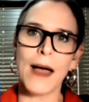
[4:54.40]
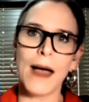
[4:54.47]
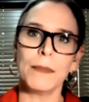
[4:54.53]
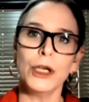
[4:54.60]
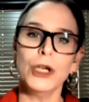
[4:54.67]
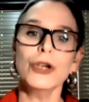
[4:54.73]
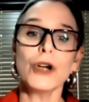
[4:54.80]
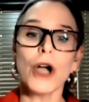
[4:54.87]

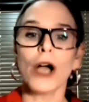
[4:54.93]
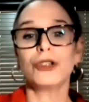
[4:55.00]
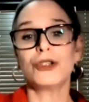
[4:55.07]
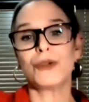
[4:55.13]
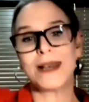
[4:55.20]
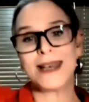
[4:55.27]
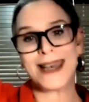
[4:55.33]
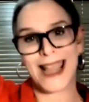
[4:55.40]
Um, you go
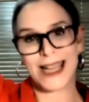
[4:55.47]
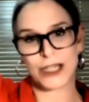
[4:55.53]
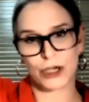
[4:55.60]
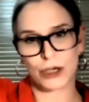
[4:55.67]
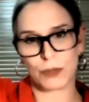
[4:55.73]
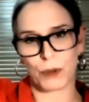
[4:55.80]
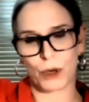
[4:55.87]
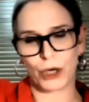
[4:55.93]
to a
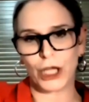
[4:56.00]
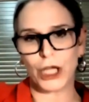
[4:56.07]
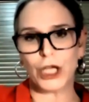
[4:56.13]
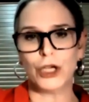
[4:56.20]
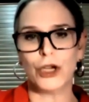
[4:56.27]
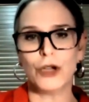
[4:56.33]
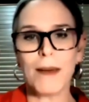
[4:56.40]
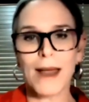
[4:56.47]
national body.
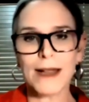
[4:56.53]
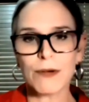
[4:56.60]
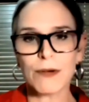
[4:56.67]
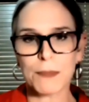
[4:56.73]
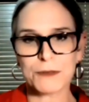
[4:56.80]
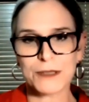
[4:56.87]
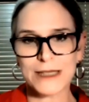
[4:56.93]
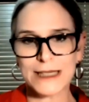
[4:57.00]
You make
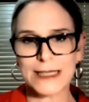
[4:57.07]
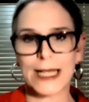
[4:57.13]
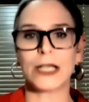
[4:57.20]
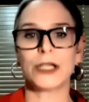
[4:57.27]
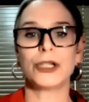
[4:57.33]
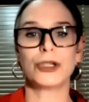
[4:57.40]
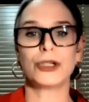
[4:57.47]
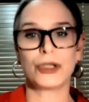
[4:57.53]

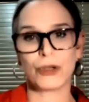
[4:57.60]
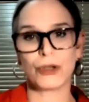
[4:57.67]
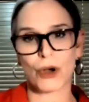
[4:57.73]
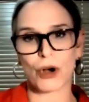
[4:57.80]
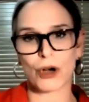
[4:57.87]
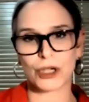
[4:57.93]
representations to the